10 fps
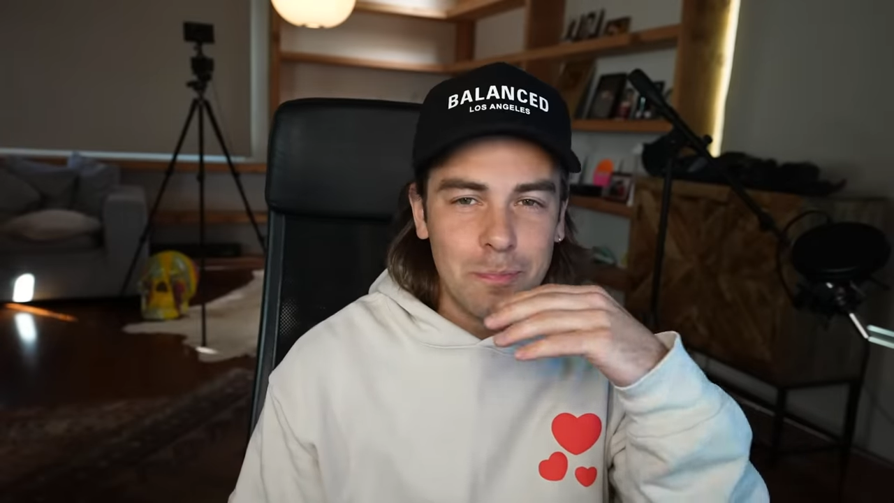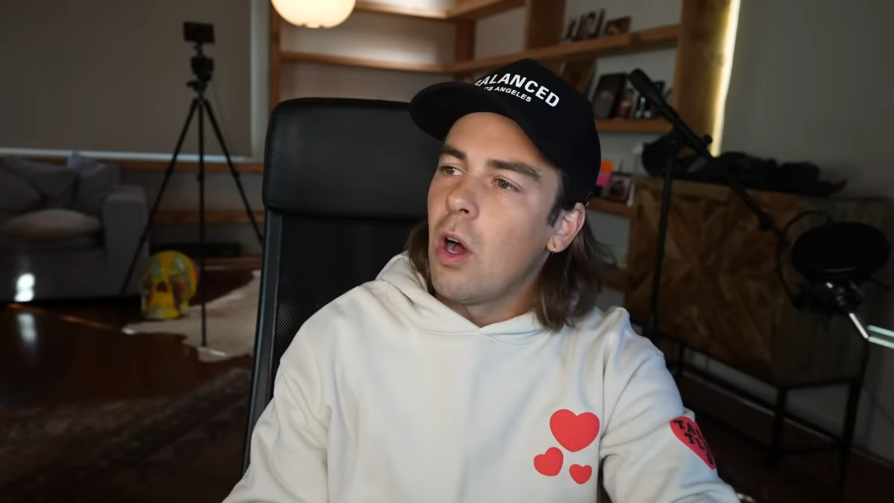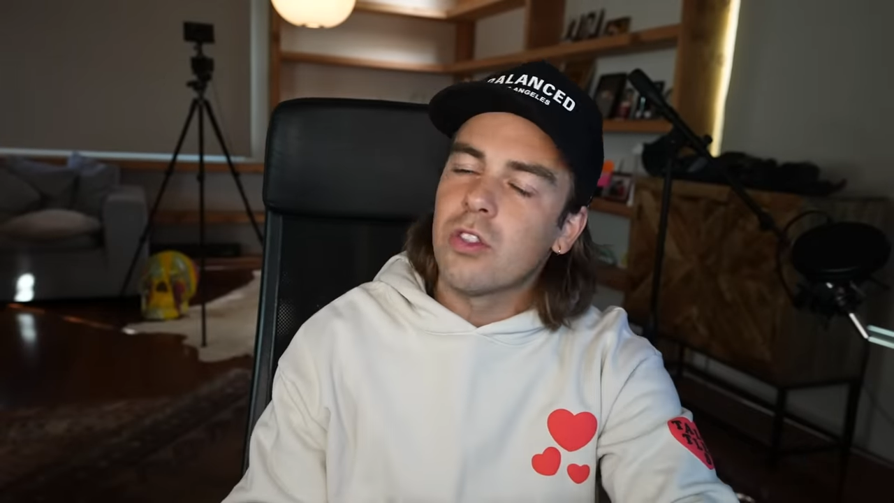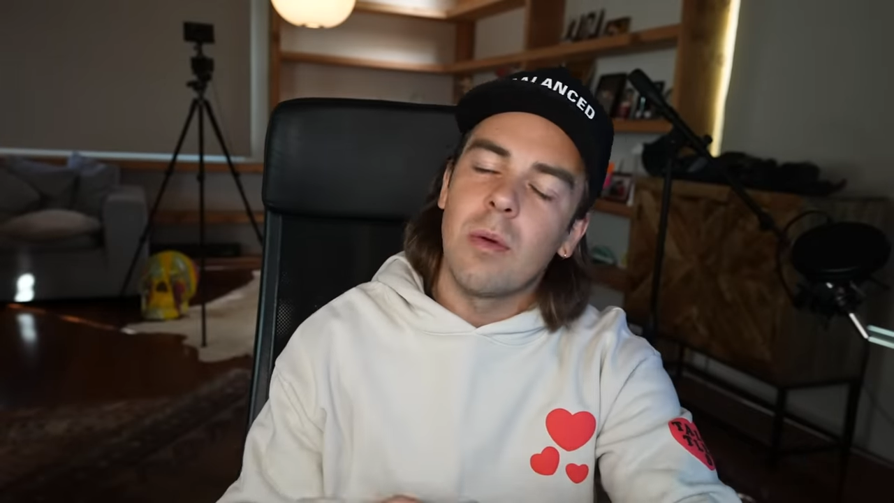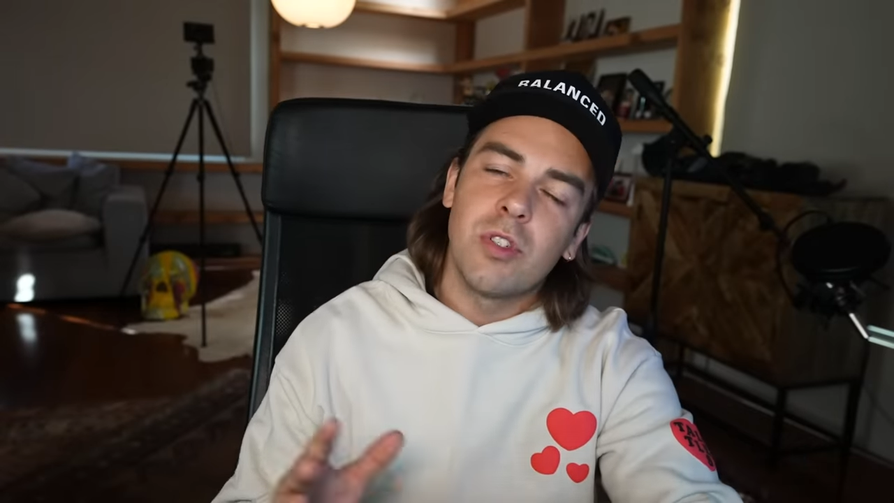
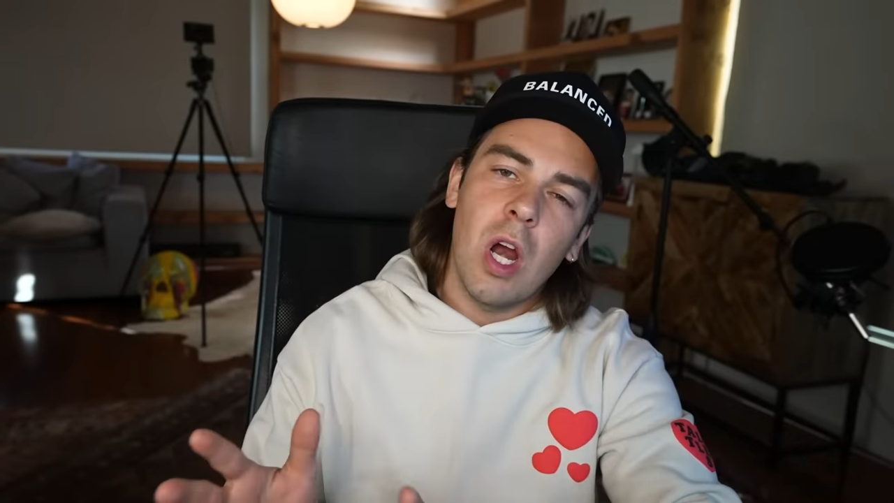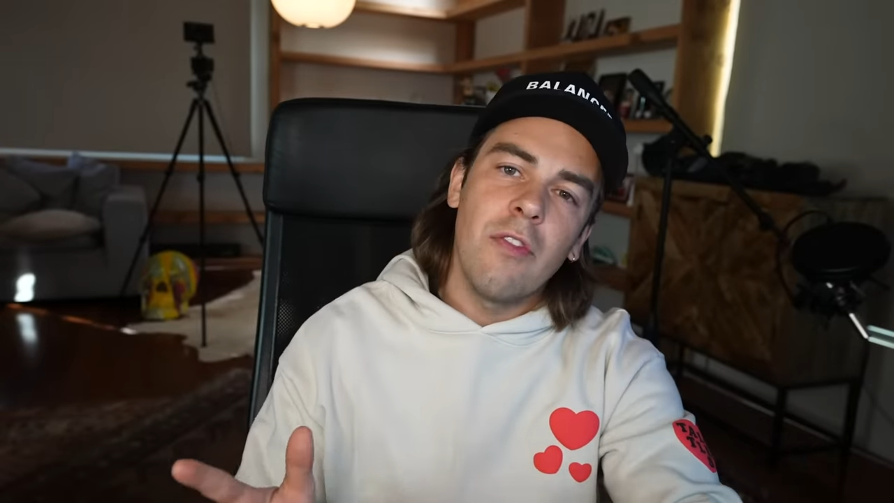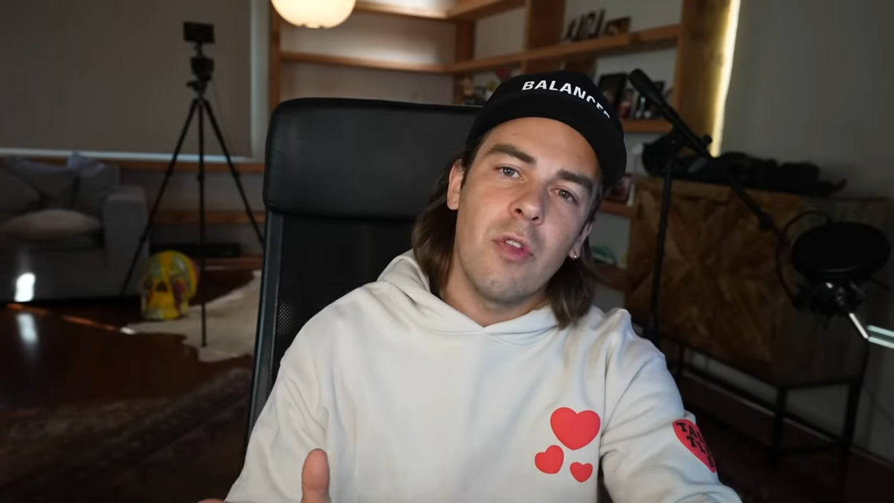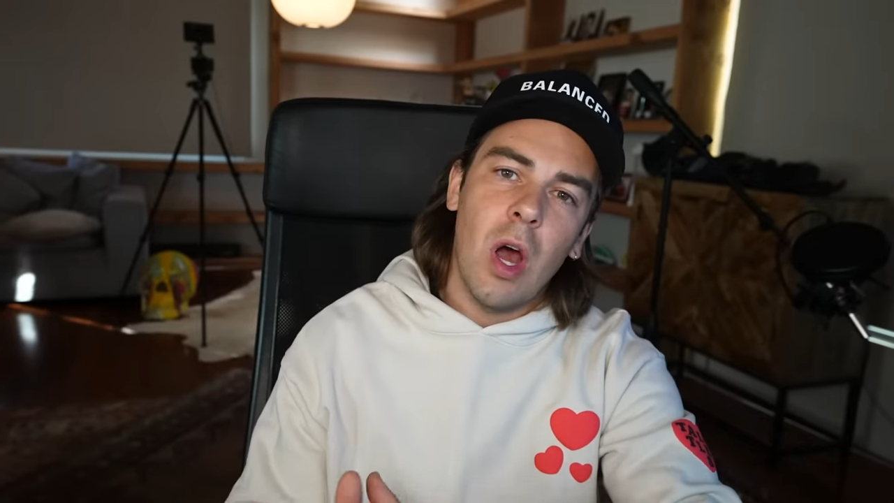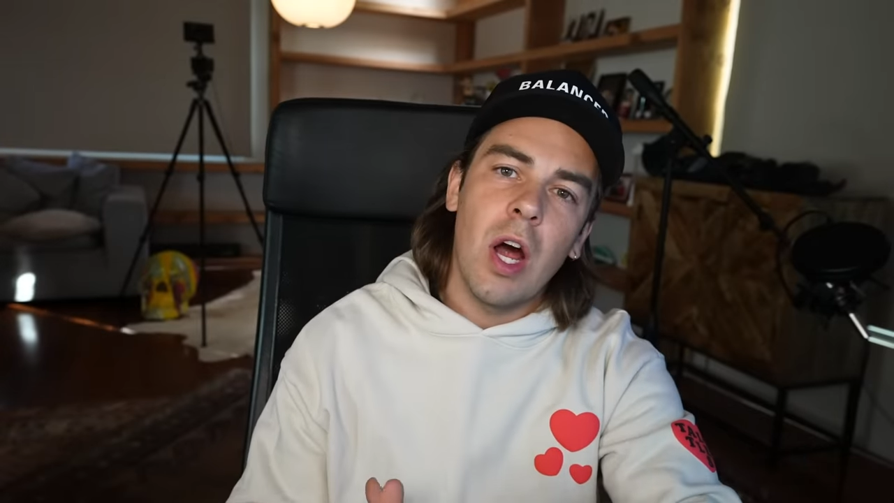Also, I'm sorry
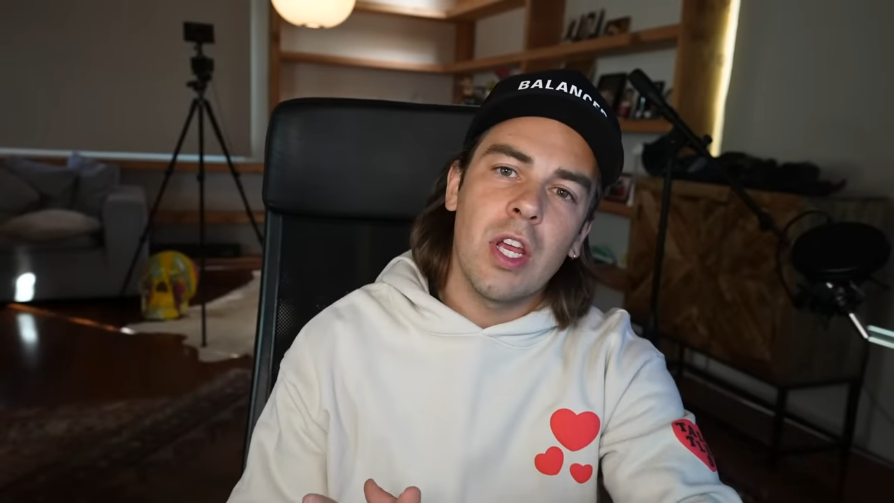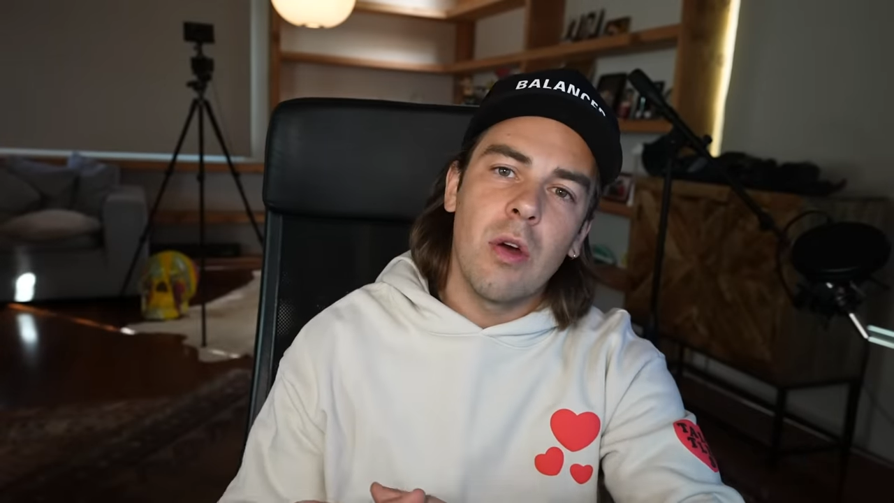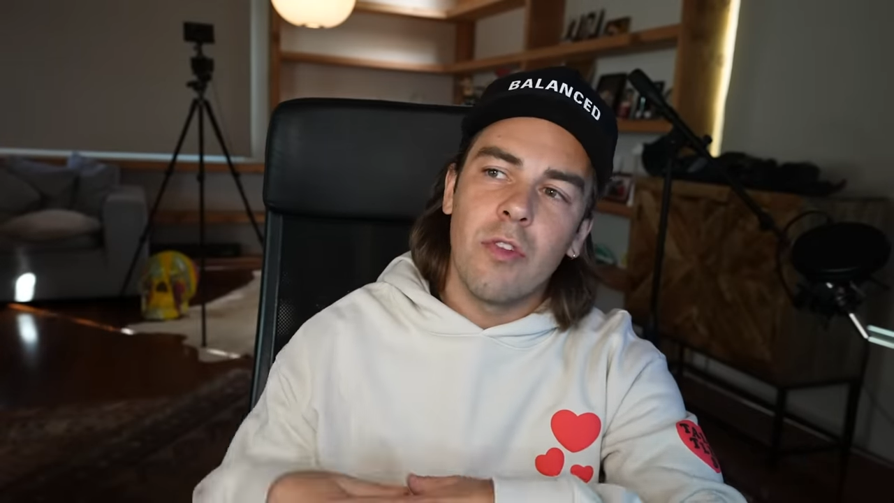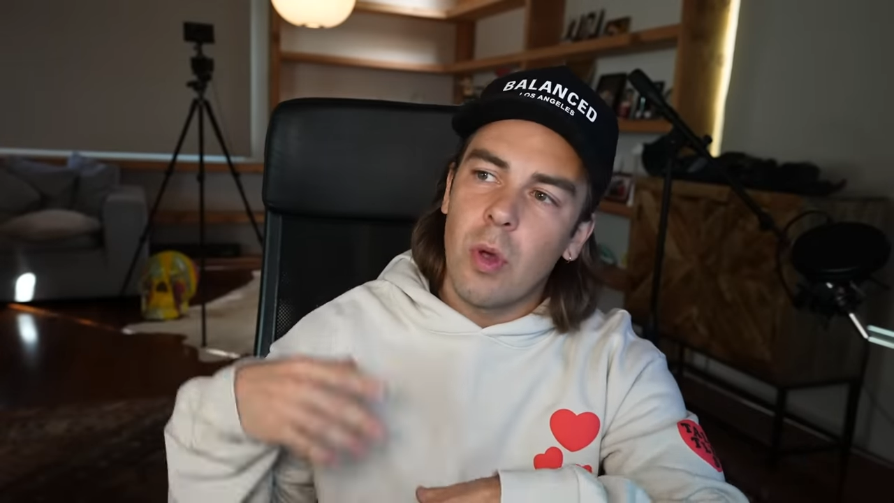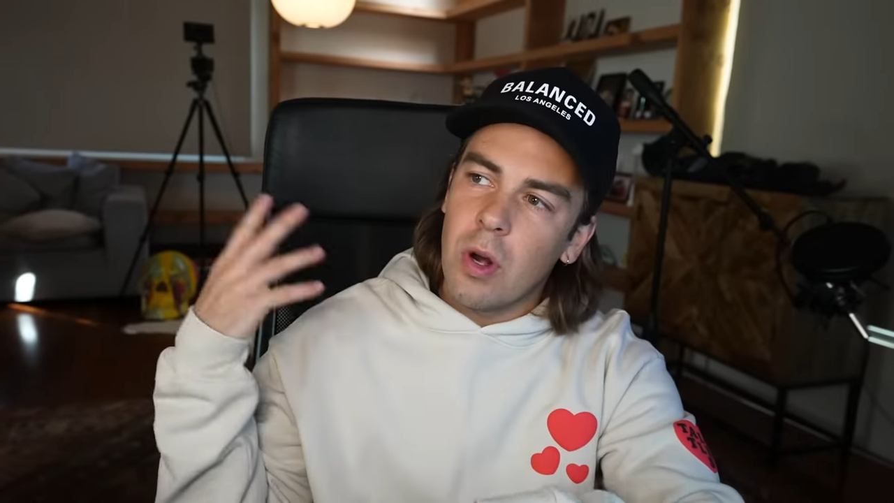for the audio
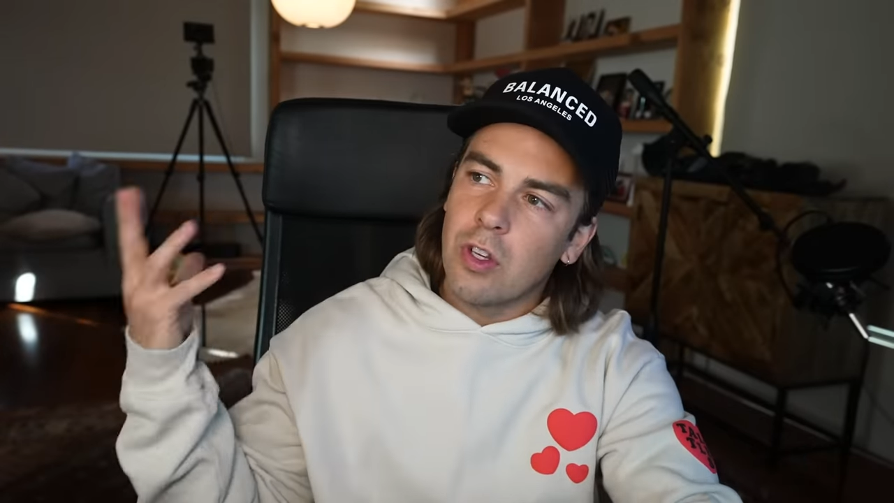if you hear